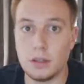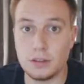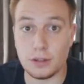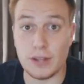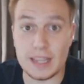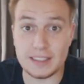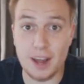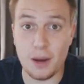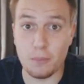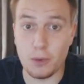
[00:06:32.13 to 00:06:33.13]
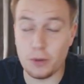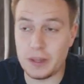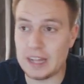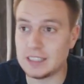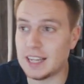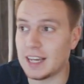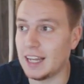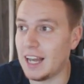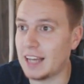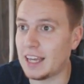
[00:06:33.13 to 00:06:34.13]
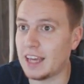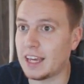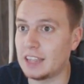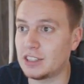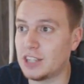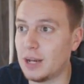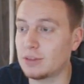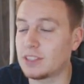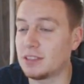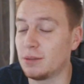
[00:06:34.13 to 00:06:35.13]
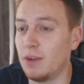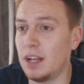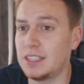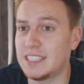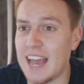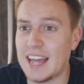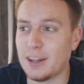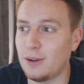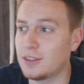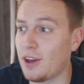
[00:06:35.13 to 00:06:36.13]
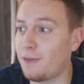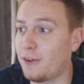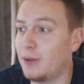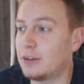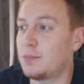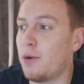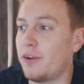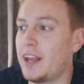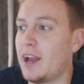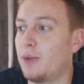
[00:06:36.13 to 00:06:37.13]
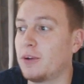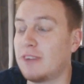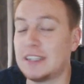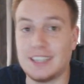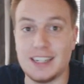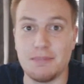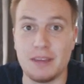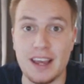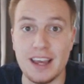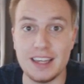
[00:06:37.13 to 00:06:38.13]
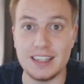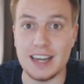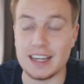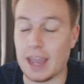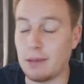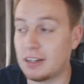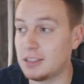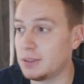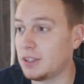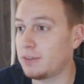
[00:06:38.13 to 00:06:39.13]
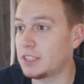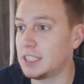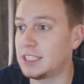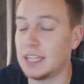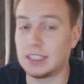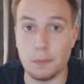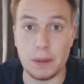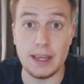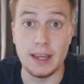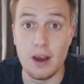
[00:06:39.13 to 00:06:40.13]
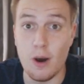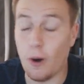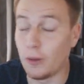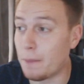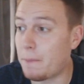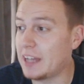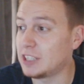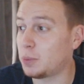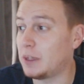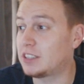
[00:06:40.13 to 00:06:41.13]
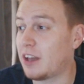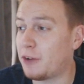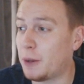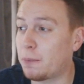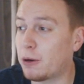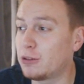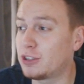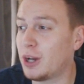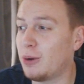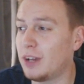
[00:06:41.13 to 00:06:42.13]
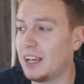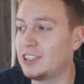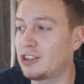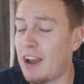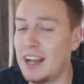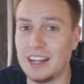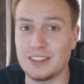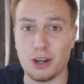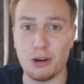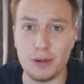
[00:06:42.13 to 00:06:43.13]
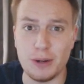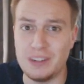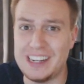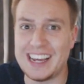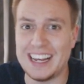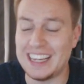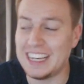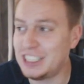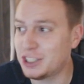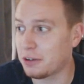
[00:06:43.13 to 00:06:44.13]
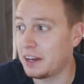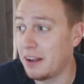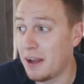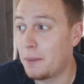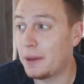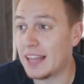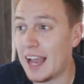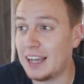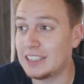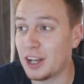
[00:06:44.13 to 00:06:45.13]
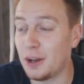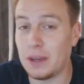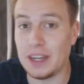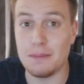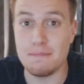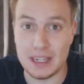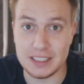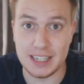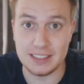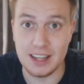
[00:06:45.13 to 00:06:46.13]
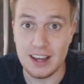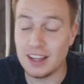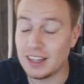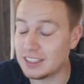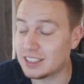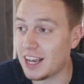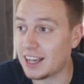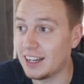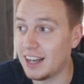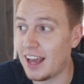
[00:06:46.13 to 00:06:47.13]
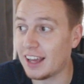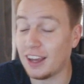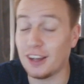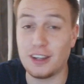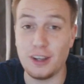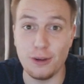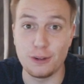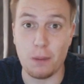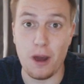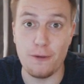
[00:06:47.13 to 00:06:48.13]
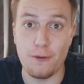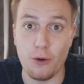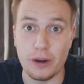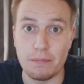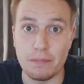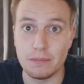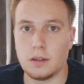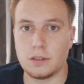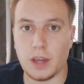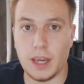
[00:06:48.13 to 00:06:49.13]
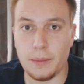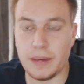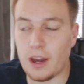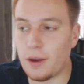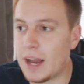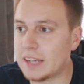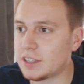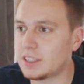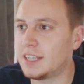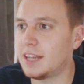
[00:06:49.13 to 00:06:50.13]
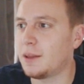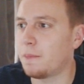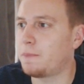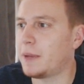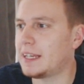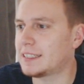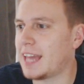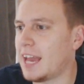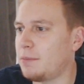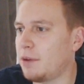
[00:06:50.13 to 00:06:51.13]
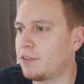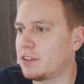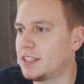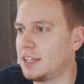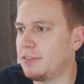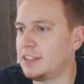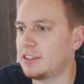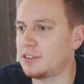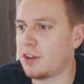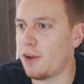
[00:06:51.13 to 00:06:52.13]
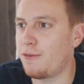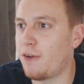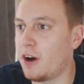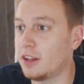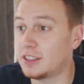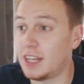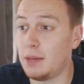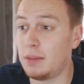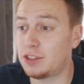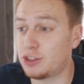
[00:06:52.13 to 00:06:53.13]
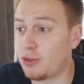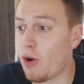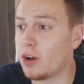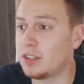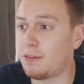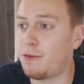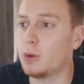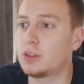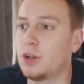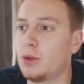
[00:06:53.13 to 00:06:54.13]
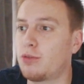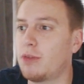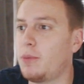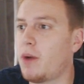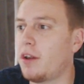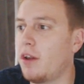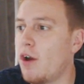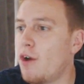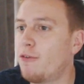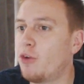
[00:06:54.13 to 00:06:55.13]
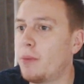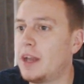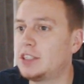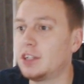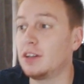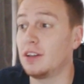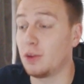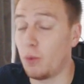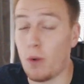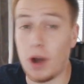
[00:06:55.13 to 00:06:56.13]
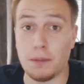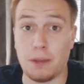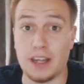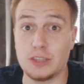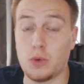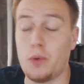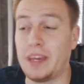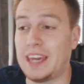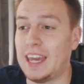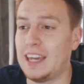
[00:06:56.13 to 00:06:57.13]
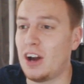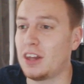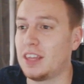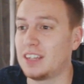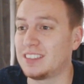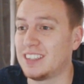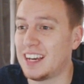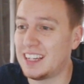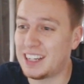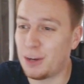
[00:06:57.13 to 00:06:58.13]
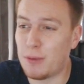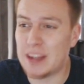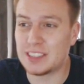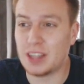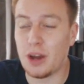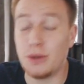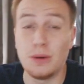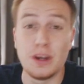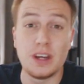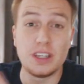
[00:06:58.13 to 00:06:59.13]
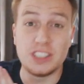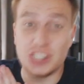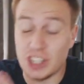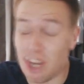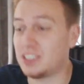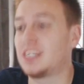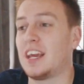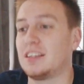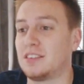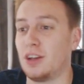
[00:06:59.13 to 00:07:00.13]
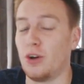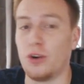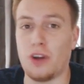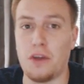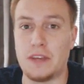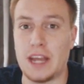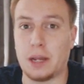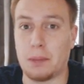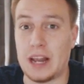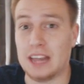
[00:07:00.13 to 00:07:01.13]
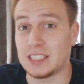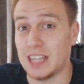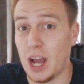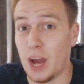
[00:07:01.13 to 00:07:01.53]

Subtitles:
So next up will be that second leg against Chelsea. Some really sad news though for Luis Muriel. We rested him in that game because he was obviously set to be on the bench, but he suffered a bruised shoulder in training, so a real niggly injury. But that is going to mean he misses this second leg. A huge blow for him. So here we go. As I said, the biggest game of the series so far. The team is strong. It's a 4-2-3-1 formation. The wide players will be key, I think, today. Carrasco just gets the nod over Yannick Bolasie,